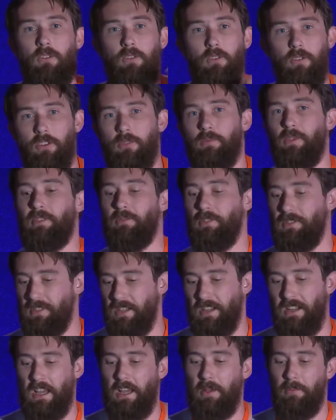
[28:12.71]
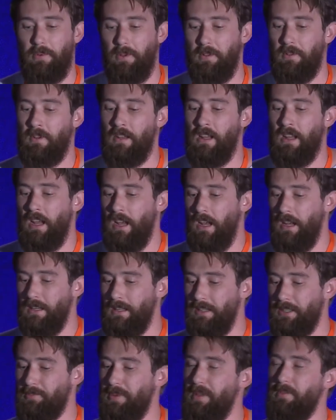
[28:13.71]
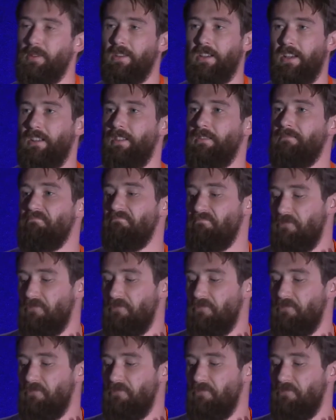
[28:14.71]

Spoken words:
Normally what's going to happen is people are going to